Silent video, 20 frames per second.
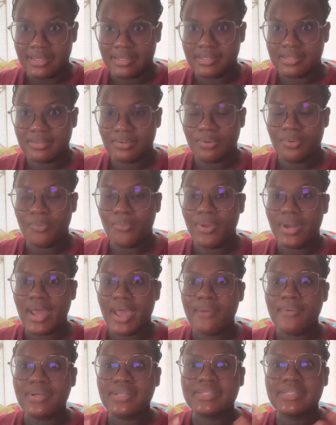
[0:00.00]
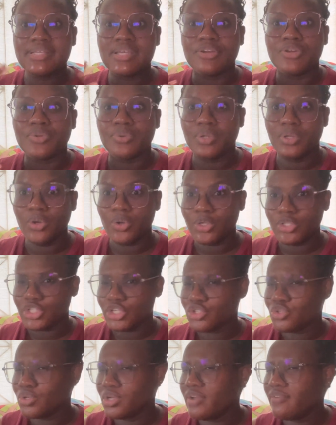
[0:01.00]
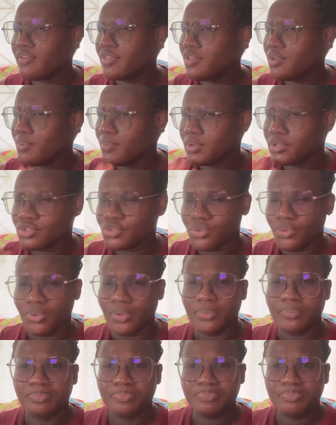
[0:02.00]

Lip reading: So when I was there doing the ultrasound, everything was good.